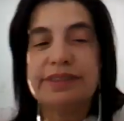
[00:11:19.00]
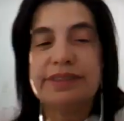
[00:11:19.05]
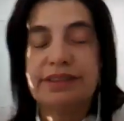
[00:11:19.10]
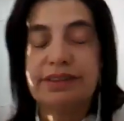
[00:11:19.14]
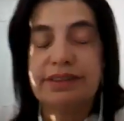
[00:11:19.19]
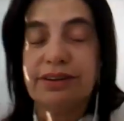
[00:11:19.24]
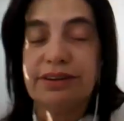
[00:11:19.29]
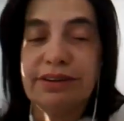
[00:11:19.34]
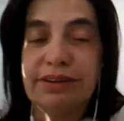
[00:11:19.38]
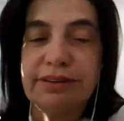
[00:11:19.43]

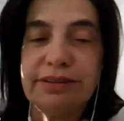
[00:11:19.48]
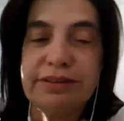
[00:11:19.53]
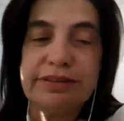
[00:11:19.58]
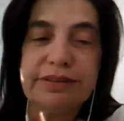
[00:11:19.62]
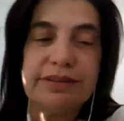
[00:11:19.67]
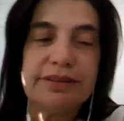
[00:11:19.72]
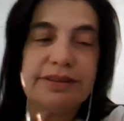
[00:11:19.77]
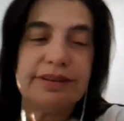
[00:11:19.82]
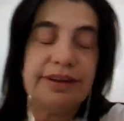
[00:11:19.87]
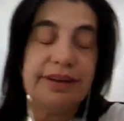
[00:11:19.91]
so
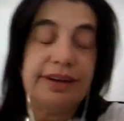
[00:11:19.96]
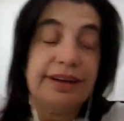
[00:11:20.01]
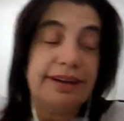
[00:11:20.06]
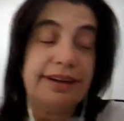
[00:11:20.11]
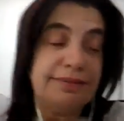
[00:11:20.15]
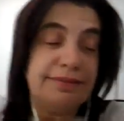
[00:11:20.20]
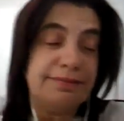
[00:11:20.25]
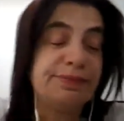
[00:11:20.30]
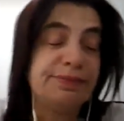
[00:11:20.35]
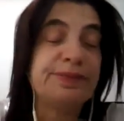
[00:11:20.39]

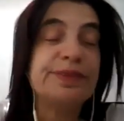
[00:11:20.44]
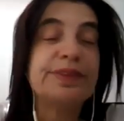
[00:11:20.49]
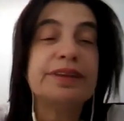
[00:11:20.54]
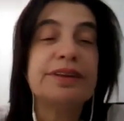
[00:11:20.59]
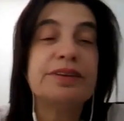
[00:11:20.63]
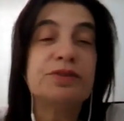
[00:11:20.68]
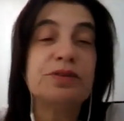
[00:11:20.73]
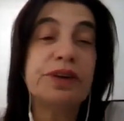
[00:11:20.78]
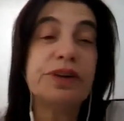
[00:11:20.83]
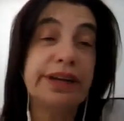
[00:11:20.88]

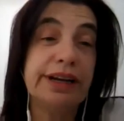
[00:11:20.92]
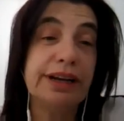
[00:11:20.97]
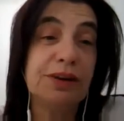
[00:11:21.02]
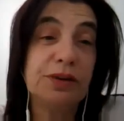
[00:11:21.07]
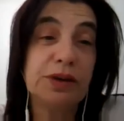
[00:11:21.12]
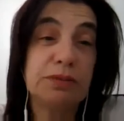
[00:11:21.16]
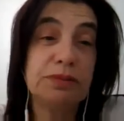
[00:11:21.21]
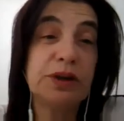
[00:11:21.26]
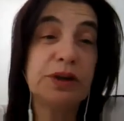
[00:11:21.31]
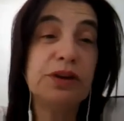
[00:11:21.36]
right now
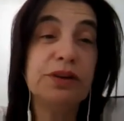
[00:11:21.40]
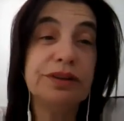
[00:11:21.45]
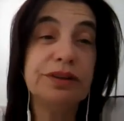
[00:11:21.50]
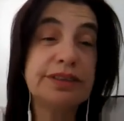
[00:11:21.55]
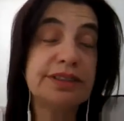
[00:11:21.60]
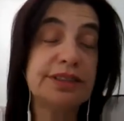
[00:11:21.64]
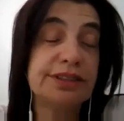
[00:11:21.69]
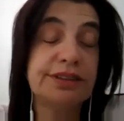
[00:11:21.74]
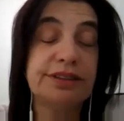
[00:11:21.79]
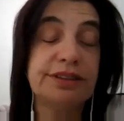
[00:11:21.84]
what I'm going
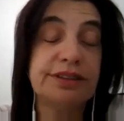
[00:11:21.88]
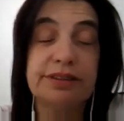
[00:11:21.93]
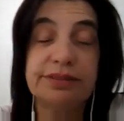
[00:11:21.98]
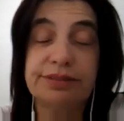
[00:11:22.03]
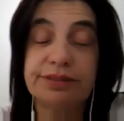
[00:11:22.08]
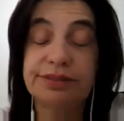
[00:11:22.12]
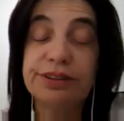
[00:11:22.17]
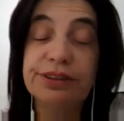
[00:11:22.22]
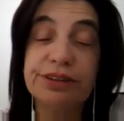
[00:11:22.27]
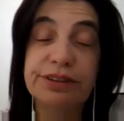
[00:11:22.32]

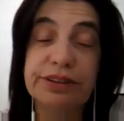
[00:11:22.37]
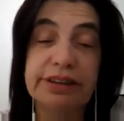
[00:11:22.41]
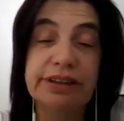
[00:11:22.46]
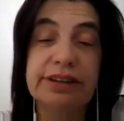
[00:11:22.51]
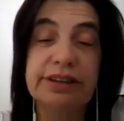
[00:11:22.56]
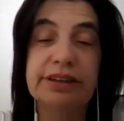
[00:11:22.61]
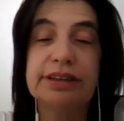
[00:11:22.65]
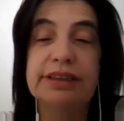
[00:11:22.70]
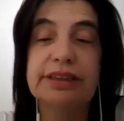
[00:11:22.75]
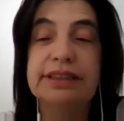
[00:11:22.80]
for
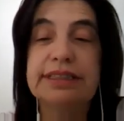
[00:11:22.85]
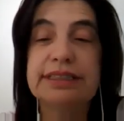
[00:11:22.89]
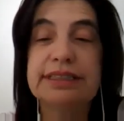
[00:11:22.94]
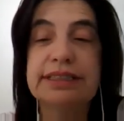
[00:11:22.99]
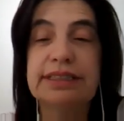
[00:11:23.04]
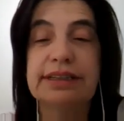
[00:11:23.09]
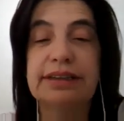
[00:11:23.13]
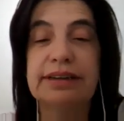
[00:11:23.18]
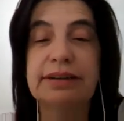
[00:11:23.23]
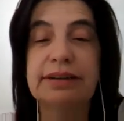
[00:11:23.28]

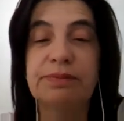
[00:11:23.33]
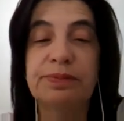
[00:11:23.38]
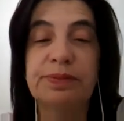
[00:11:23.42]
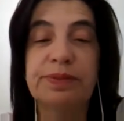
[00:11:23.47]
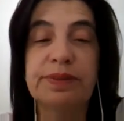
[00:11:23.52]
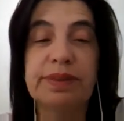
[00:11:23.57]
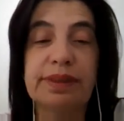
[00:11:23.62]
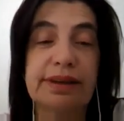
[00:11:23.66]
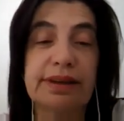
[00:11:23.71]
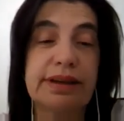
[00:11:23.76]
is
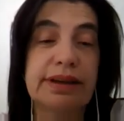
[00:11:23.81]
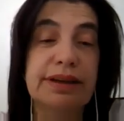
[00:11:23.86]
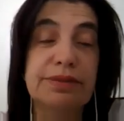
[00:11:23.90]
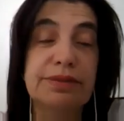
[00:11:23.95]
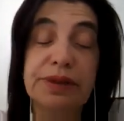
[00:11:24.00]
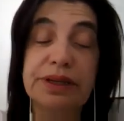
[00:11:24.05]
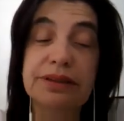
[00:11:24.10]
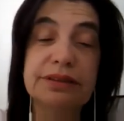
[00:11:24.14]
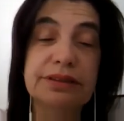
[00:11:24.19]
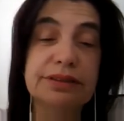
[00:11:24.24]
I've
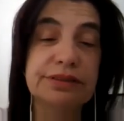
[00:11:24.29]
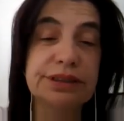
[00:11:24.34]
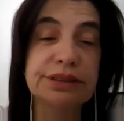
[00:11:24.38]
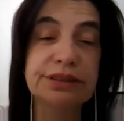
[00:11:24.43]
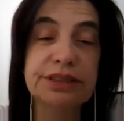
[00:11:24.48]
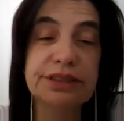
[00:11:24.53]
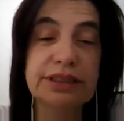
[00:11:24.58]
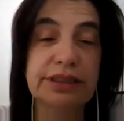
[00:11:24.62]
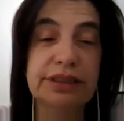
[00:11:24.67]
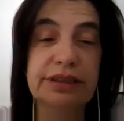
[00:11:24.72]
been in the
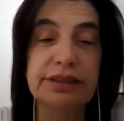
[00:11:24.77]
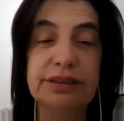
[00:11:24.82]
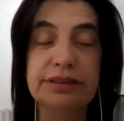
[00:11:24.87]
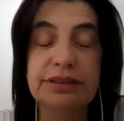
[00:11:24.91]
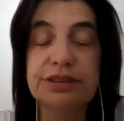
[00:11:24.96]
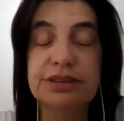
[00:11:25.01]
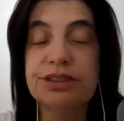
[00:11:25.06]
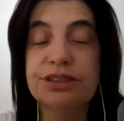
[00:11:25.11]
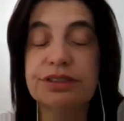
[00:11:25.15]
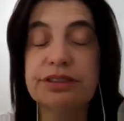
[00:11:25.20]
real estate
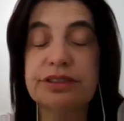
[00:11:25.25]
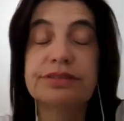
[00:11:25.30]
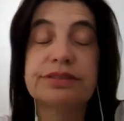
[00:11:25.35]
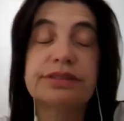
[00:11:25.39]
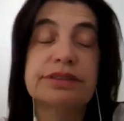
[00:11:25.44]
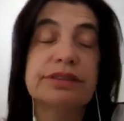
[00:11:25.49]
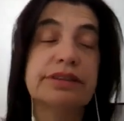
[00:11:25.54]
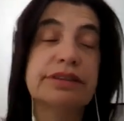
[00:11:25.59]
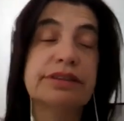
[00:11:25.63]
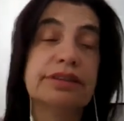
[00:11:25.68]
industry
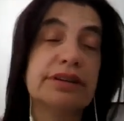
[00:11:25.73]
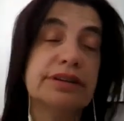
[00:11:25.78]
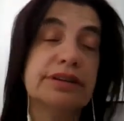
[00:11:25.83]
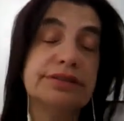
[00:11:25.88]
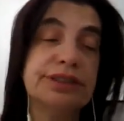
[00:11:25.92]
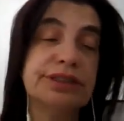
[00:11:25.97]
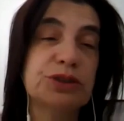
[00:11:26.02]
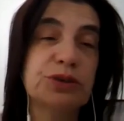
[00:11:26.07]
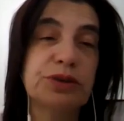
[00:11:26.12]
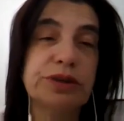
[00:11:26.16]
for
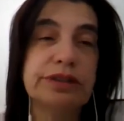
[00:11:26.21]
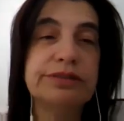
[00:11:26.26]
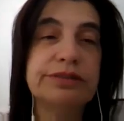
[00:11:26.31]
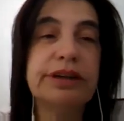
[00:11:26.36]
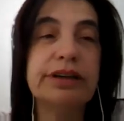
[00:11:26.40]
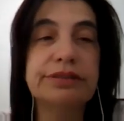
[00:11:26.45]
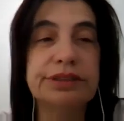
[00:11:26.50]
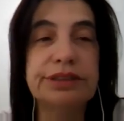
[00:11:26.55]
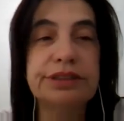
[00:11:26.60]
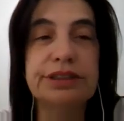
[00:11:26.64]
over
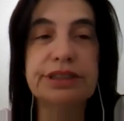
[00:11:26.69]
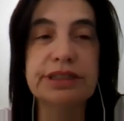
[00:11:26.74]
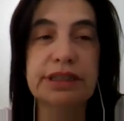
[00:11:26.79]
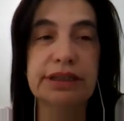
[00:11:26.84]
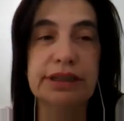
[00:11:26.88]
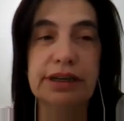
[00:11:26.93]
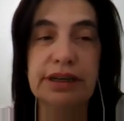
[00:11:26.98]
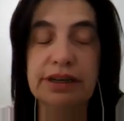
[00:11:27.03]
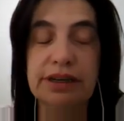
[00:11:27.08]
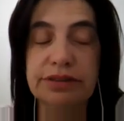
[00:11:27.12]
25 years.
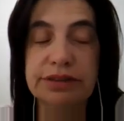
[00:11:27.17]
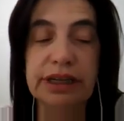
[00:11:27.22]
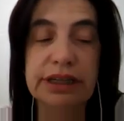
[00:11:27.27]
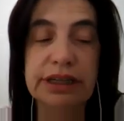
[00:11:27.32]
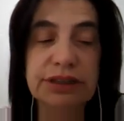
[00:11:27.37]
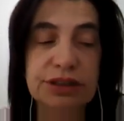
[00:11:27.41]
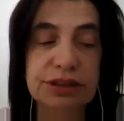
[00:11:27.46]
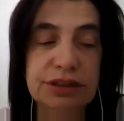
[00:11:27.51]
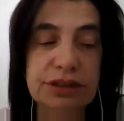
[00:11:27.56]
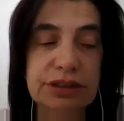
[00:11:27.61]
However, I
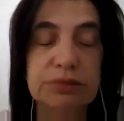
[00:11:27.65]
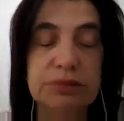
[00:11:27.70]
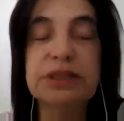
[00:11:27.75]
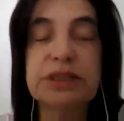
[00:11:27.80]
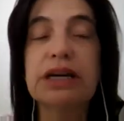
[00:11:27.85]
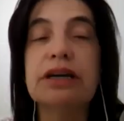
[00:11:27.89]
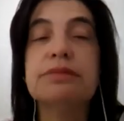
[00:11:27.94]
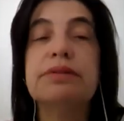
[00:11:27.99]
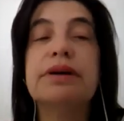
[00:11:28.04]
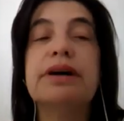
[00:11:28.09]
took some
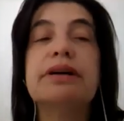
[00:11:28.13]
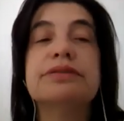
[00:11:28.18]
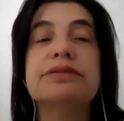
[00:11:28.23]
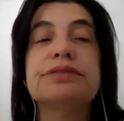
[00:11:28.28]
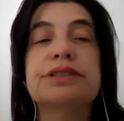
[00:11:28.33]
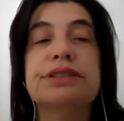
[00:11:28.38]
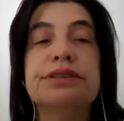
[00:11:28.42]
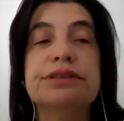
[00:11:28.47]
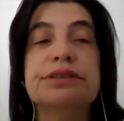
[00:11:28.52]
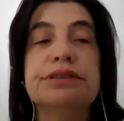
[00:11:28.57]
time
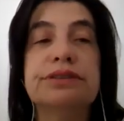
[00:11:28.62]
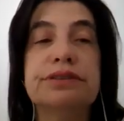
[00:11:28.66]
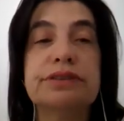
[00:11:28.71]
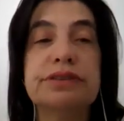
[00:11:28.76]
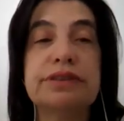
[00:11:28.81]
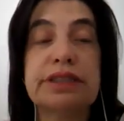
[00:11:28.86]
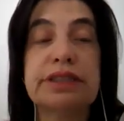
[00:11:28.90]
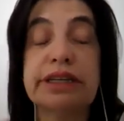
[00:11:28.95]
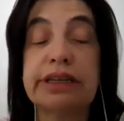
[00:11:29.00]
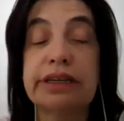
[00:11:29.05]
off to
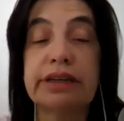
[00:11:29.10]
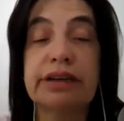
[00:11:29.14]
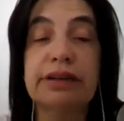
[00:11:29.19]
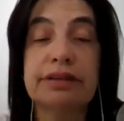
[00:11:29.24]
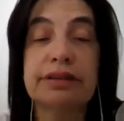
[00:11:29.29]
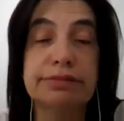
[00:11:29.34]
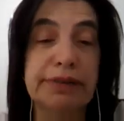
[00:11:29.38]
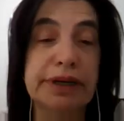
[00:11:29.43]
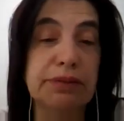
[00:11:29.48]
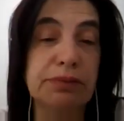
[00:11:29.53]
take care
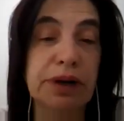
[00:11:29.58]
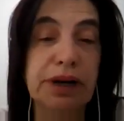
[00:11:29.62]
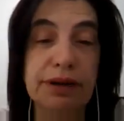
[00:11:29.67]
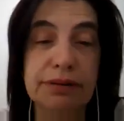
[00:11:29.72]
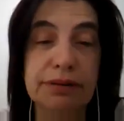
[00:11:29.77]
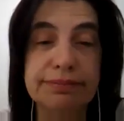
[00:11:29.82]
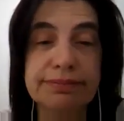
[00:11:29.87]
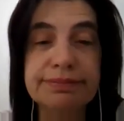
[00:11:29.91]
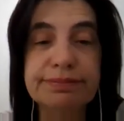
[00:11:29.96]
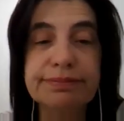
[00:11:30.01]
of my
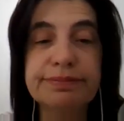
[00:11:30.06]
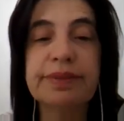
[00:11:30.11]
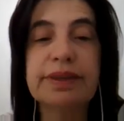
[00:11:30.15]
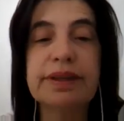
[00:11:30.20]
mom